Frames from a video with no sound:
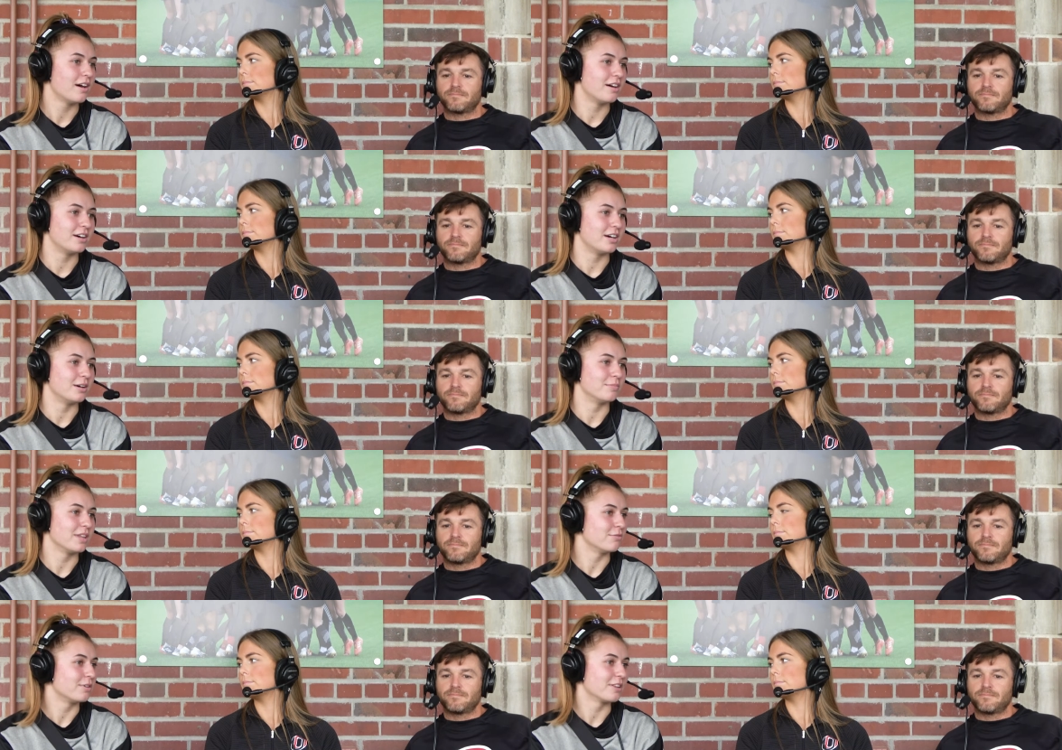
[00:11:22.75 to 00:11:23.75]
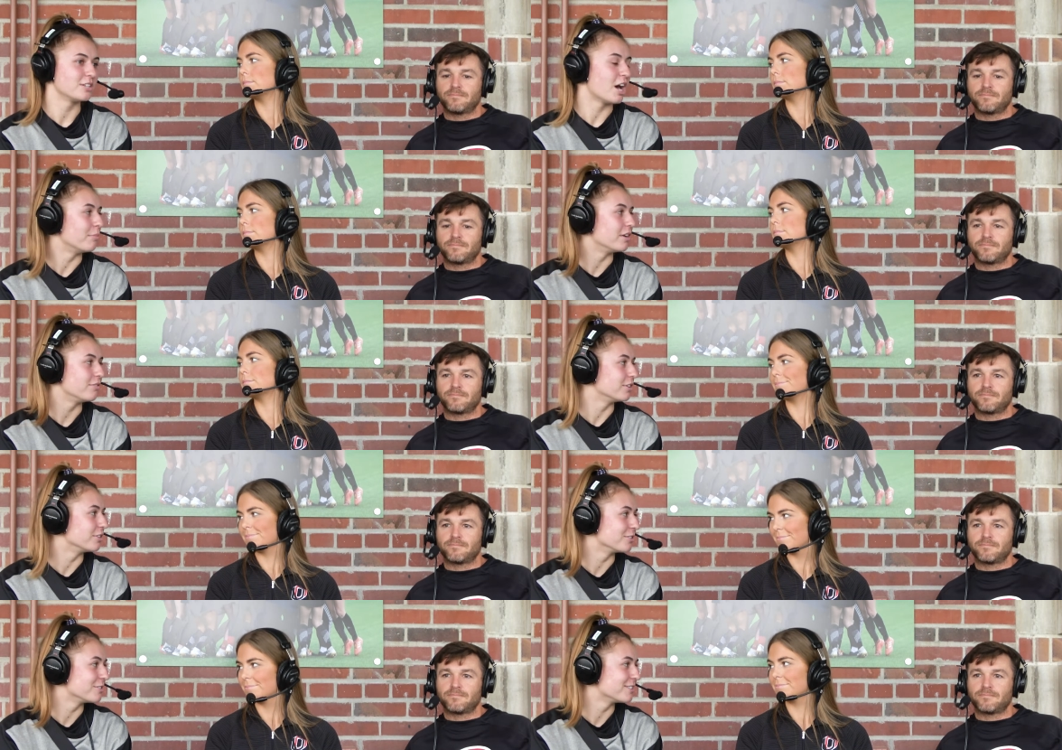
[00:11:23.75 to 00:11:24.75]
Speaker 1: They have one of the top
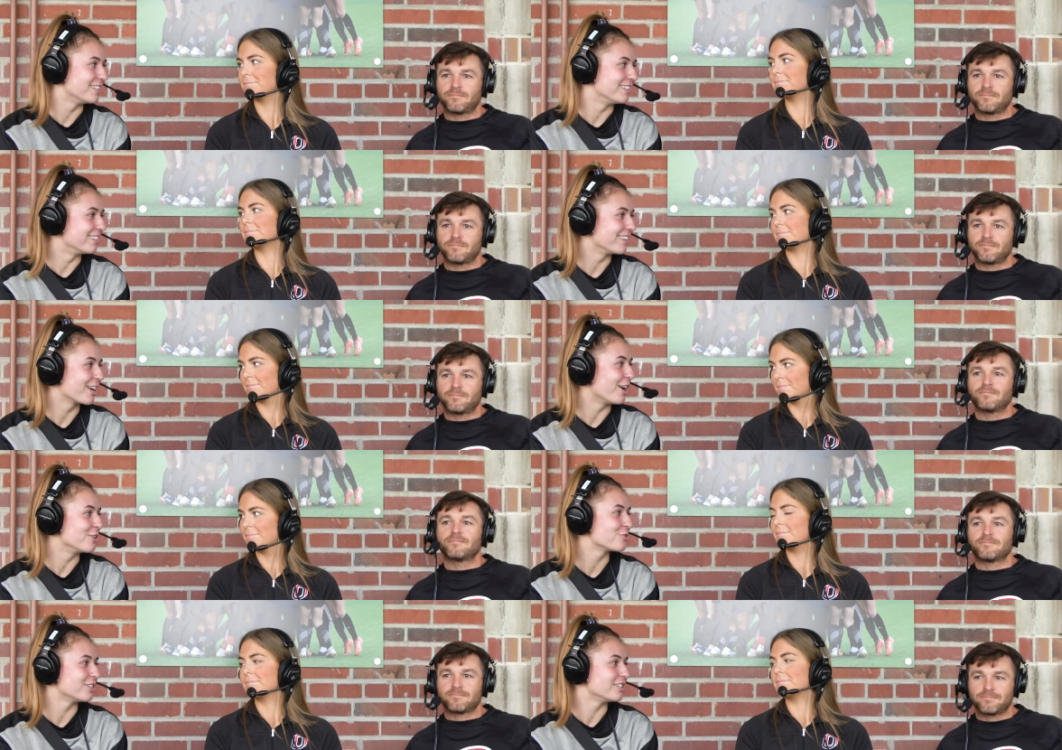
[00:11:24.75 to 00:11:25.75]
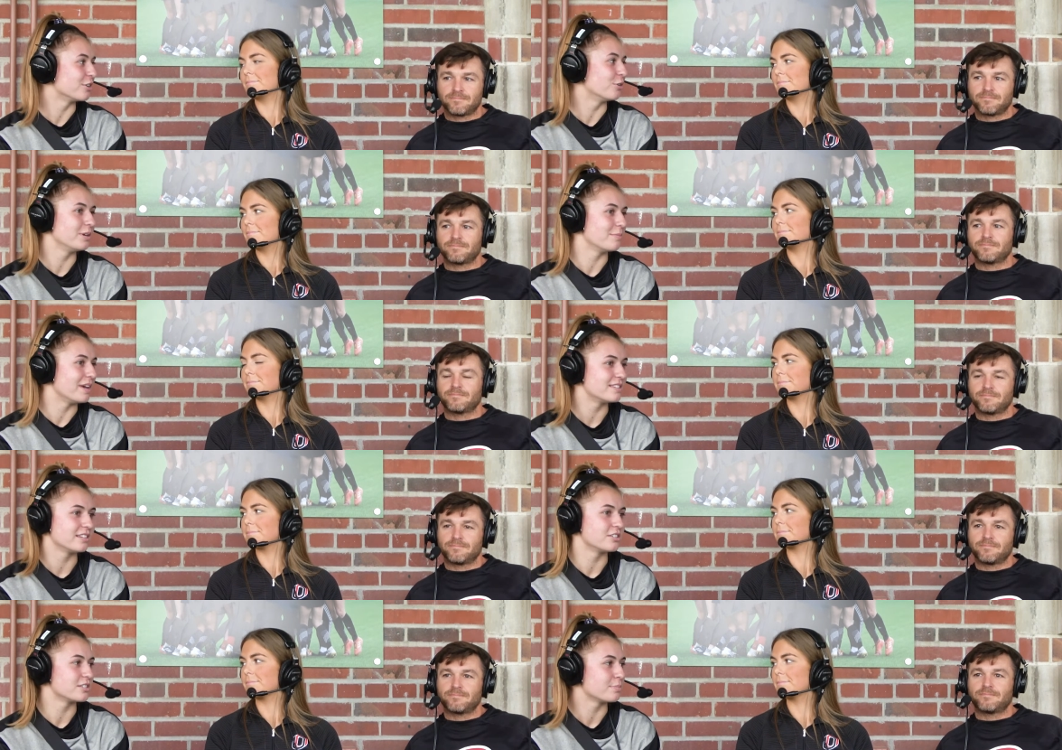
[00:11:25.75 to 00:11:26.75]
midfielders in the country, so it'll be
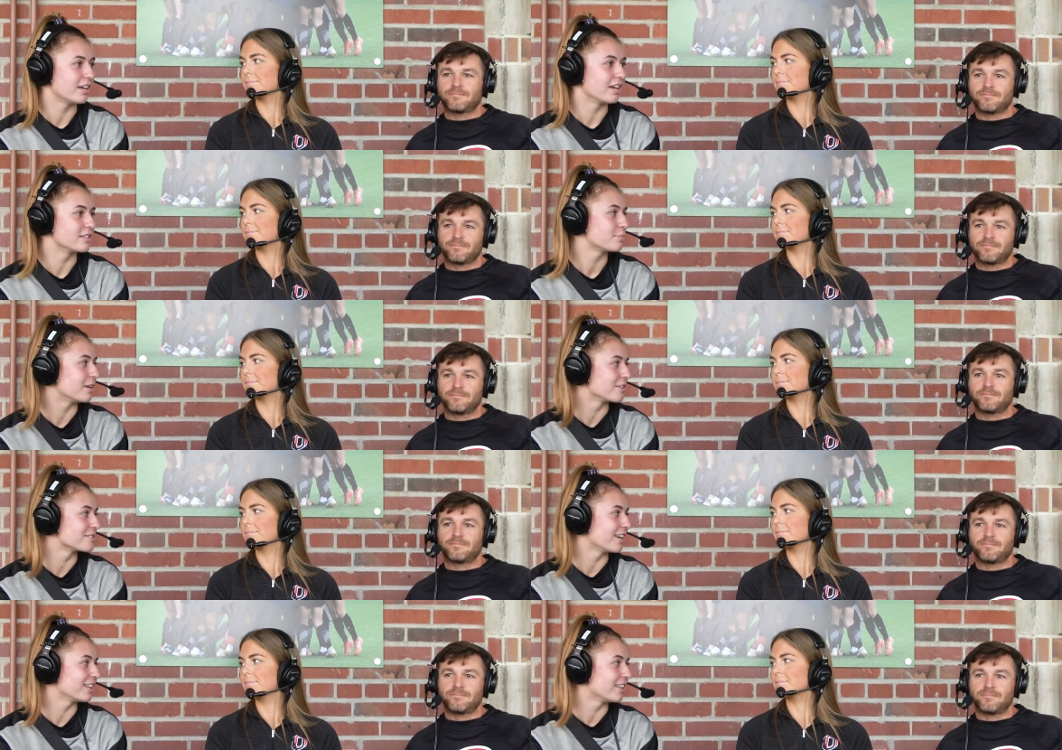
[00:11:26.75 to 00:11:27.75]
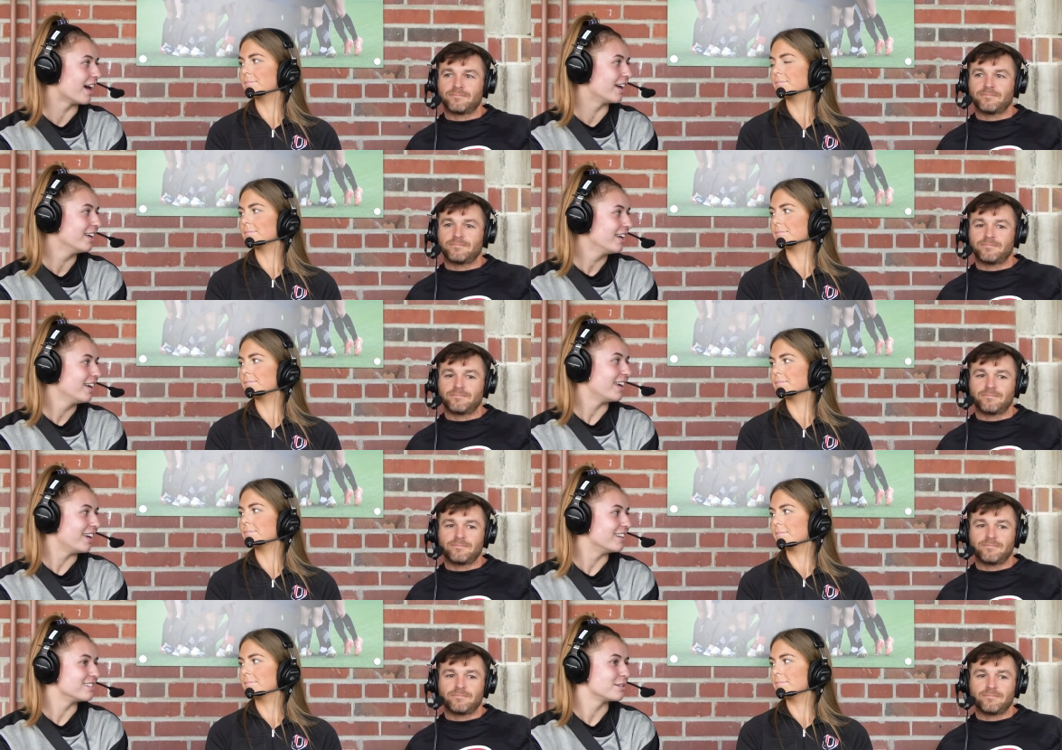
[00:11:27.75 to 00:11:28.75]
amazing to just play against players like that
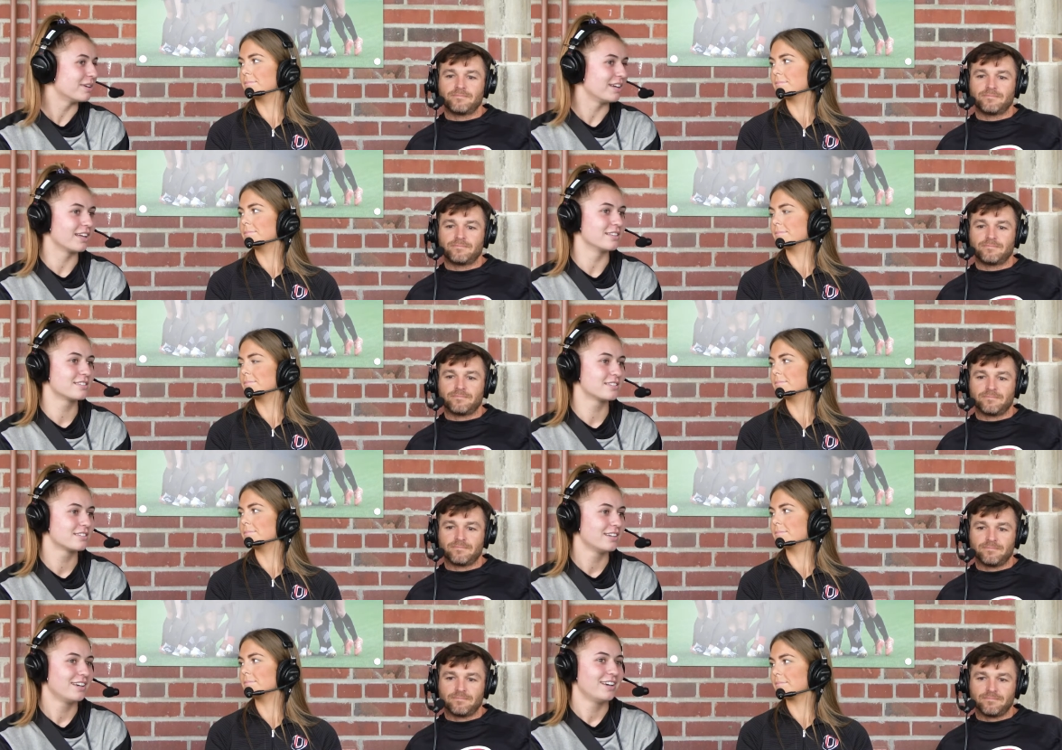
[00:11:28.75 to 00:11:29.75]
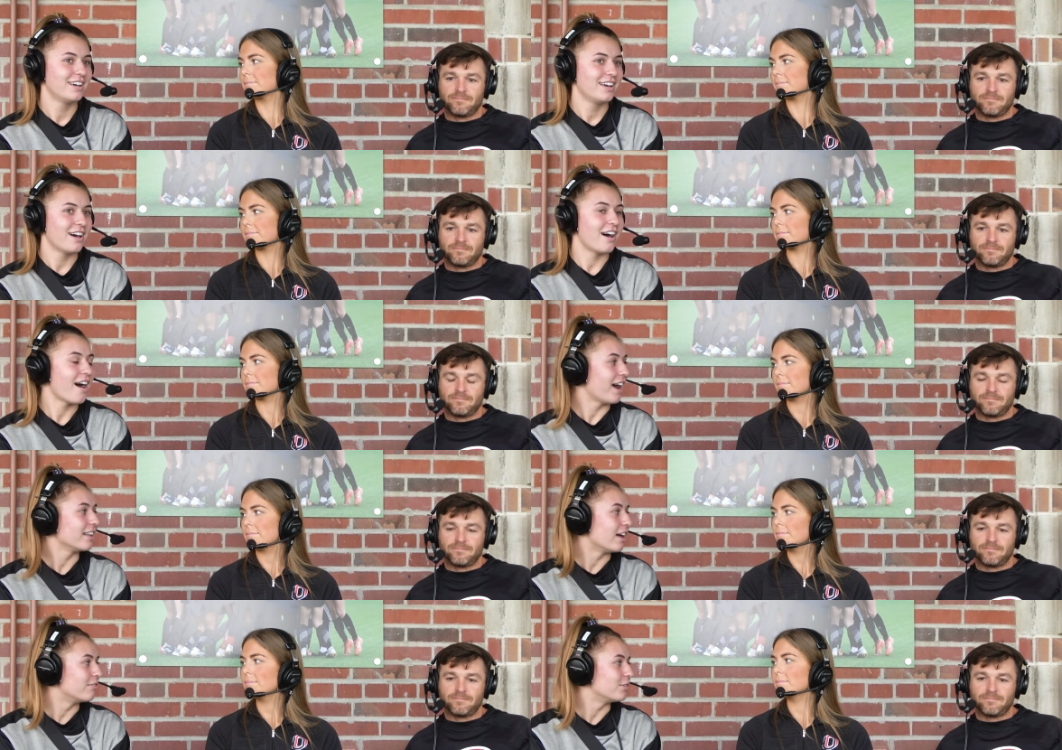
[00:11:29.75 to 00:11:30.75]
and to play against a
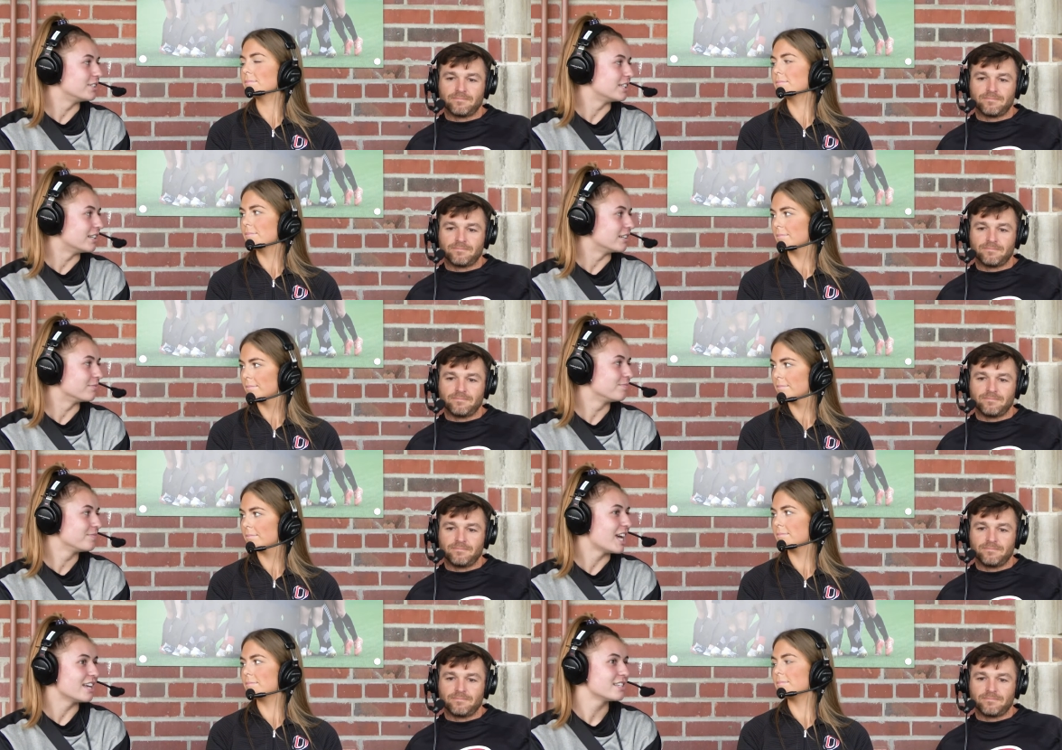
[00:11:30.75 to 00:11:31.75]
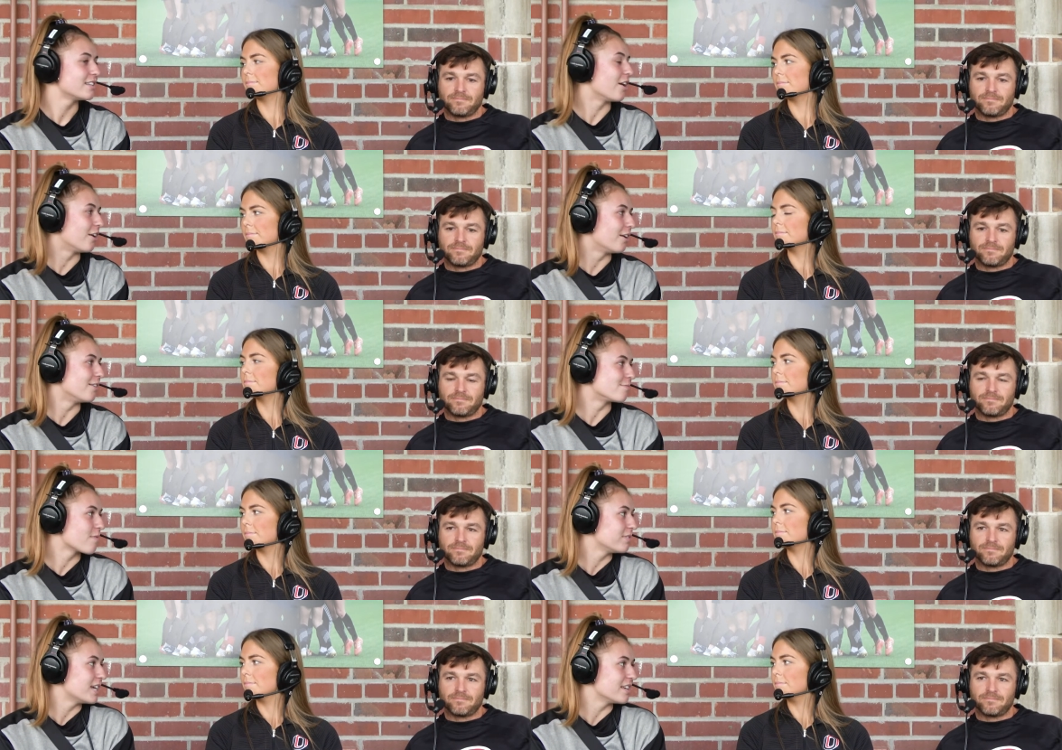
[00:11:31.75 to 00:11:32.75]
high level to test
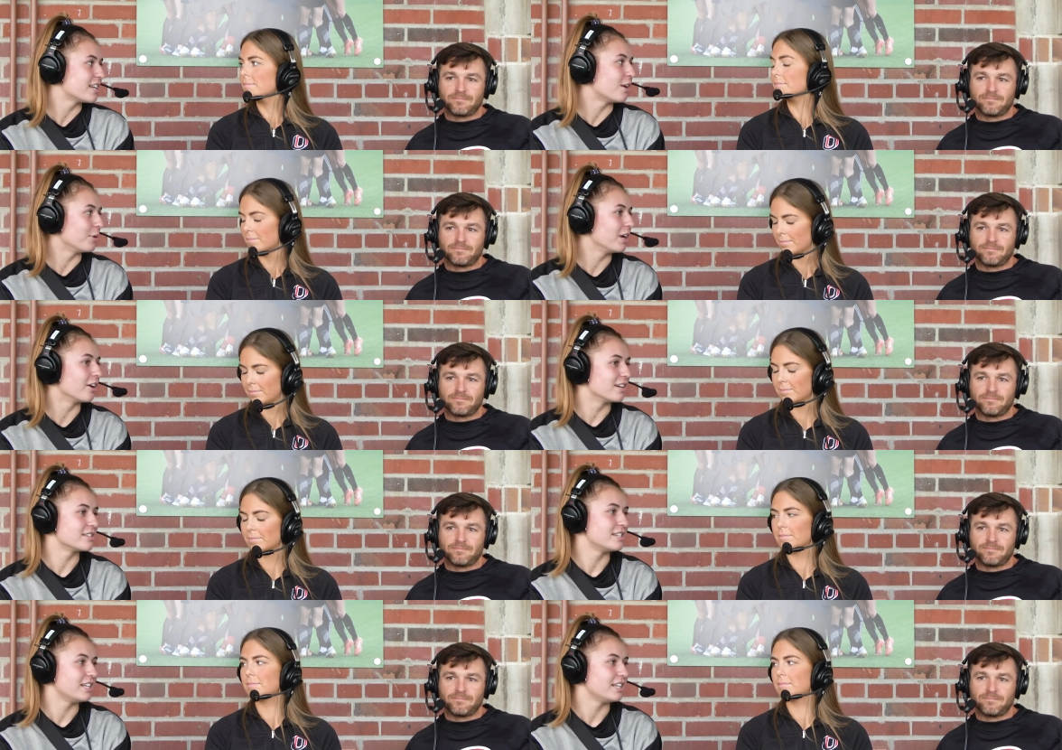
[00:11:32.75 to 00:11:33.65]
how we are as a